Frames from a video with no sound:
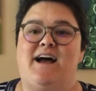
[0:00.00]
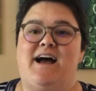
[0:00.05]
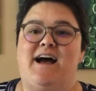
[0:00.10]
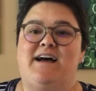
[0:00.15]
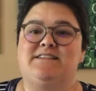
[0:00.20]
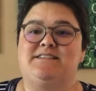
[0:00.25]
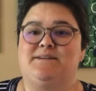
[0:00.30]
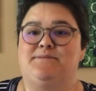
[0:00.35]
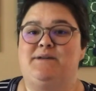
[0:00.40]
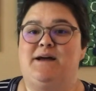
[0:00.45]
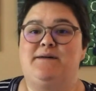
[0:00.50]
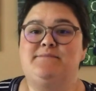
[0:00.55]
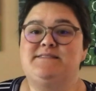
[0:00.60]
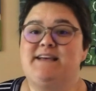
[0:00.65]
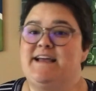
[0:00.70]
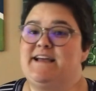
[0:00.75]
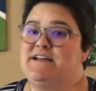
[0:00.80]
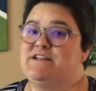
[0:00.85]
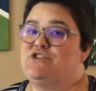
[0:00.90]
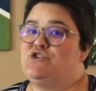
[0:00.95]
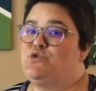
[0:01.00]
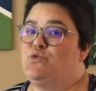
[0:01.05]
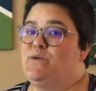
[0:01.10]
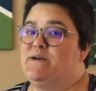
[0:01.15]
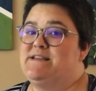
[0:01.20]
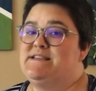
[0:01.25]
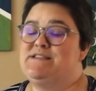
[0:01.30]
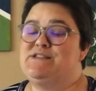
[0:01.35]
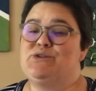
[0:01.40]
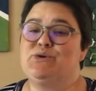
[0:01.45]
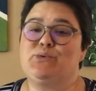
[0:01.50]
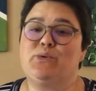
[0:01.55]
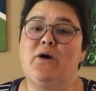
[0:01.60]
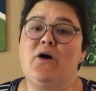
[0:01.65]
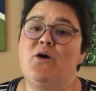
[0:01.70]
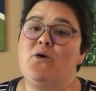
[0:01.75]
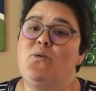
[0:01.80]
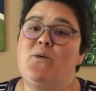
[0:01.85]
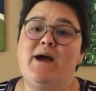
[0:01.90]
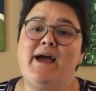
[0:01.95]
Sometimes I can twist the
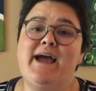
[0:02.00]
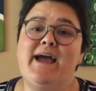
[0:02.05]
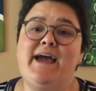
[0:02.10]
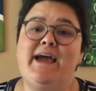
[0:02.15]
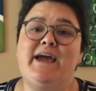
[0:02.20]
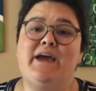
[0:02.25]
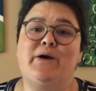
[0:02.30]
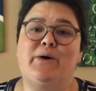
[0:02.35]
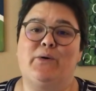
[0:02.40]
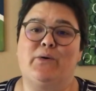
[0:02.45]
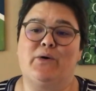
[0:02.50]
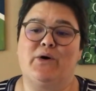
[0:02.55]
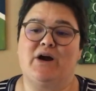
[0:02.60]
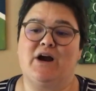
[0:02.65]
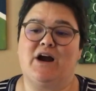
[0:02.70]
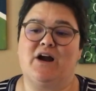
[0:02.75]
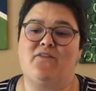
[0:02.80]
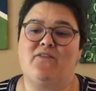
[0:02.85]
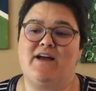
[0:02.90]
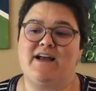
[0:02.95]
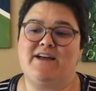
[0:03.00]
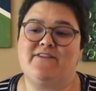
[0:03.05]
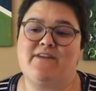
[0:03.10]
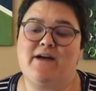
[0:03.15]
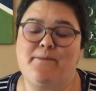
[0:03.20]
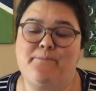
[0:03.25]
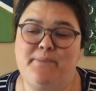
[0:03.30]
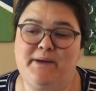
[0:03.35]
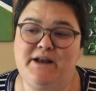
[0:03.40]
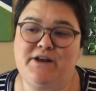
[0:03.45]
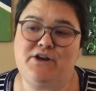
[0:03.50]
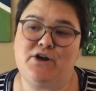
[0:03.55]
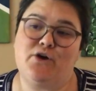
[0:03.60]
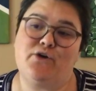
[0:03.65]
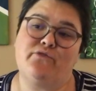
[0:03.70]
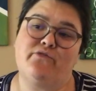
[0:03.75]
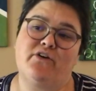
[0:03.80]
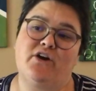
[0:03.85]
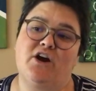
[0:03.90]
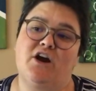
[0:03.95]
wrong way, or if I bend
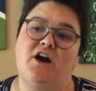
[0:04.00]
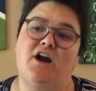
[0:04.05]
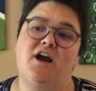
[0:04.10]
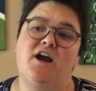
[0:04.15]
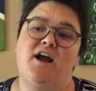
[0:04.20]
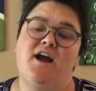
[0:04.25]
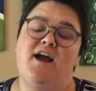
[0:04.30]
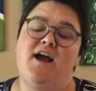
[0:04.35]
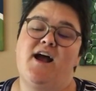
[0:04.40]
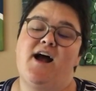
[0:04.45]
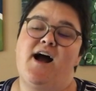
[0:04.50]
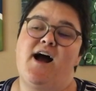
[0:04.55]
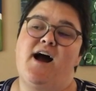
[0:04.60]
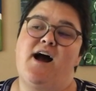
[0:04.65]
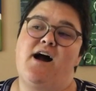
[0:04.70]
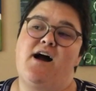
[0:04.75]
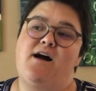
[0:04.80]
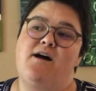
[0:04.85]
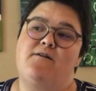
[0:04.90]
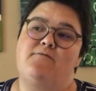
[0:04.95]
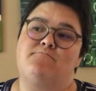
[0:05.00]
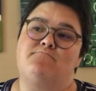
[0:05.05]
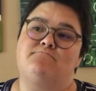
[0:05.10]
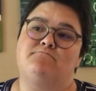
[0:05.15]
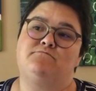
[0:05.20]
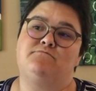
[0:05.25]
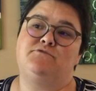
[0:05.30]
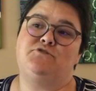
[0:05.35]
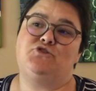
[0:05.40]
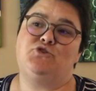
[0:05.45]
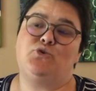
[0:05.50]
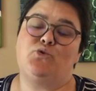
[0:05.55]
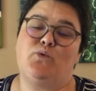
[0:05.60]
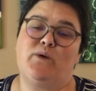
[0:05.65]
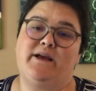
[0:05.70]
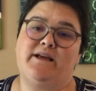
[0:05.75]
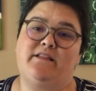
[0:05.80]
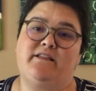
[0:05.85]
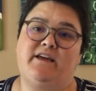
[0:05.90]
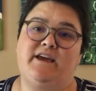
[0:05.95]
over too
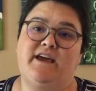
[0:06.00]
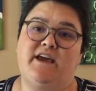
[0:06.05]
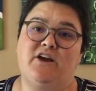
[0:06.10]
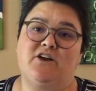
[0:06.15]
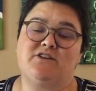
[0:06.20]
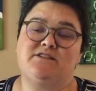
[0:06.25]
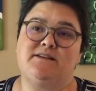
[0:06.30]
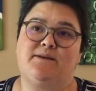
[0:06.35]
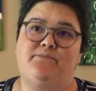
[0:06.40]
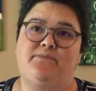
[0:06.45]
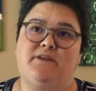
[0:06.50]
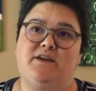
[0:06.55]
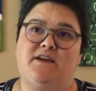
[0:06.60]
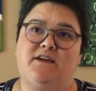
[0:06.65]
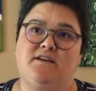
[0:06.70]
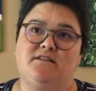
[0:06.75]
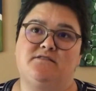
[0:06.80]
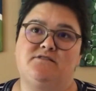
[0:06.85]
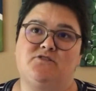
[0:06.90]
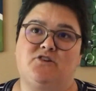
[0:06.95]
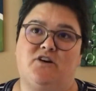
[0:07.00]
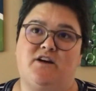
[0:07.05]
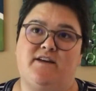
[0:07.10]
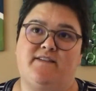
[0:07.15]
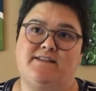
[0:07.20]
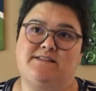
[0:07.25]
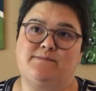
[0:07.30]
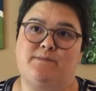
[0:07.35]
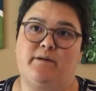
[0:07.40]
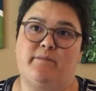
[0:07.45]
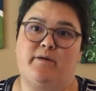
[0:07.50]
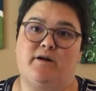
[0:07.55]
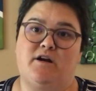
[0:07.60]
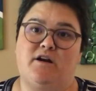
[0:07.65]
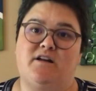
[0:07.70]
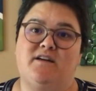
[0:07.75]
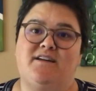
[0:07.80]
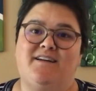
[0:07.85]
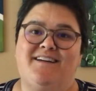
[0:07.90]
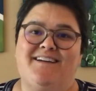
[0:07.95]
quickly or something. Sorry, that's my
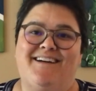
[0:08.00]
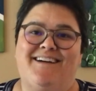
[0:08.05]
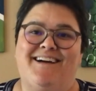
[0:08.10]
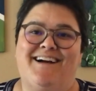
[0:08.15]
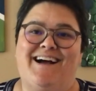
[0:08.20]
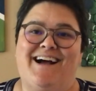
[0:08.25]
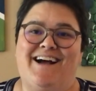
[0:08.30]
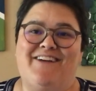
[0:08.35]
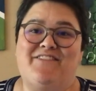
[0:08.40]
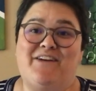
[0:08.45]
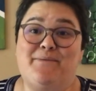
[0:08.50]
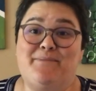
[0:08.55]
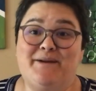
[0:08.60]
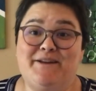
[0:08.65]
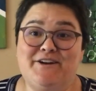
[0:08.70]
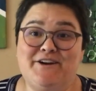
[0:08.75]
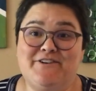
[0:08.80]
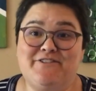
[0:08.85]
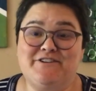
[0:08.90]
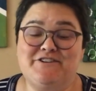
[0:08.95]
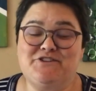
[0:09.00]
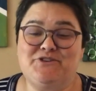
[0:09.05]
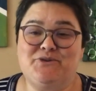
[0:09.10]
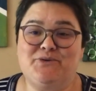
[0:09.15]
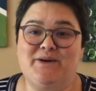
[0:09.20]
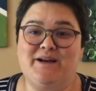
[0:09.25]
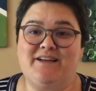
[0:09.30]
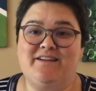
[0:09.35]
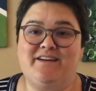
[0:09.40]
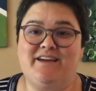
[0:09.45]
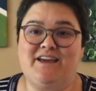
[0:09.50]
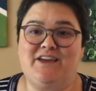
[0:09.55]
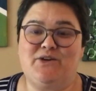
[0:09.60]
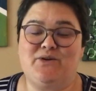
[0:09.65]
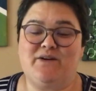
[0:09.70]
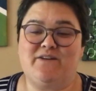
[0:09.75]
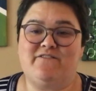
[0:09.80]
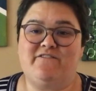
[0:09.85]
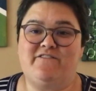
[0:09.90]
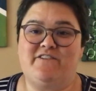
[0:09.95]
bird. If I bend over too quickly,
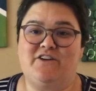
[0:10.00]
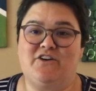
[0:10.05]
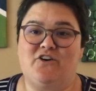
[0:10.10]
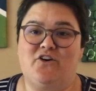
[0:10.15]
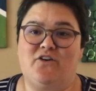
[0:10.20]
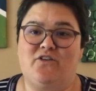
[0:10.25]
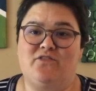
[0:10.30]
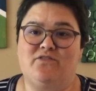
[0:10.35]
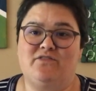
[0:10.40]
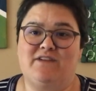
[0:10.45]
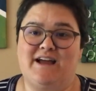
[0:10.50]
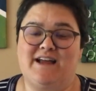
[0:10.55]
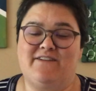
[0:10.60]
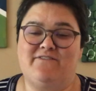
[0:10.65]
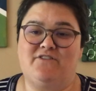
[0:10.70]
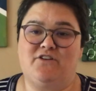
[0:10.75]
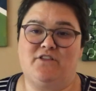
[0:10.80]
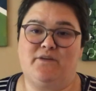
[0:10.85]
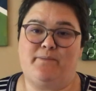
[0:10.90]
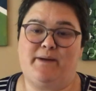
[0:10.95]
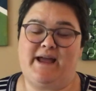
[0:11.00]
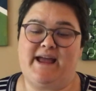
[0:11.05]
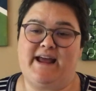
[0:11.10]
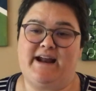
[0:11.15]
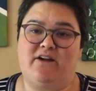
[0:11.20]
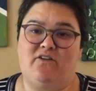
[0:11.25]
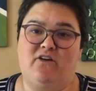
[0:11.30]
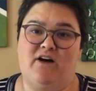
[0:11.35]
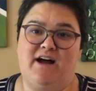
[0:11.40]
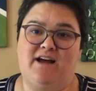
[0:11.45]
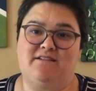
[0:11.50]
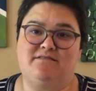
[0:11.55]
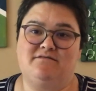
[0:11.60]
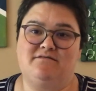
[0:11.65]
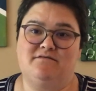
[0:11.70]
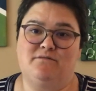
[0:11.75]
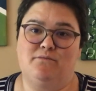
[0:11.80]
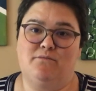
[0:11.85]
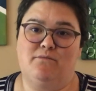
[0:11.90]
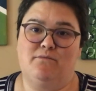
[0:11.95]
I can feel the pain a lot
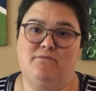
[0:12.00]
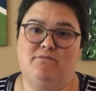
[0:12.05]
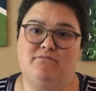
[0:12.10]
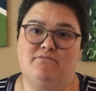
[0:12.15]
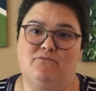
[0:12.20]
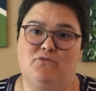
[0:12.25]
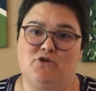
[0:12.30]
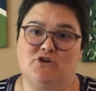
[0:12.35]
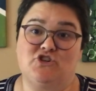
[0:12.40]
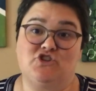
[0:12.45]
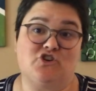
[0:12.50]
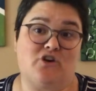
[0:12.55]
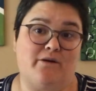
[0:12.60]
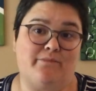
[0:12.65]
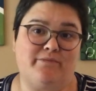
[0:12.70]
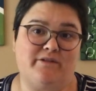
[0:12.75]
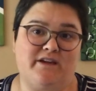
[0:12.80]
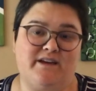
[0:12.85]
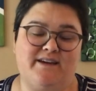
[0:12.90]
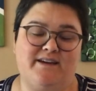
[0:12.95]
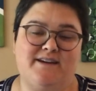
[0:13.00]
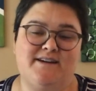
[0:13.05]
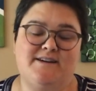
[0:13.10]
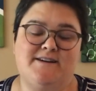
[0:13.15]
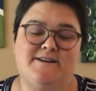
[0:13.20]
more sharply.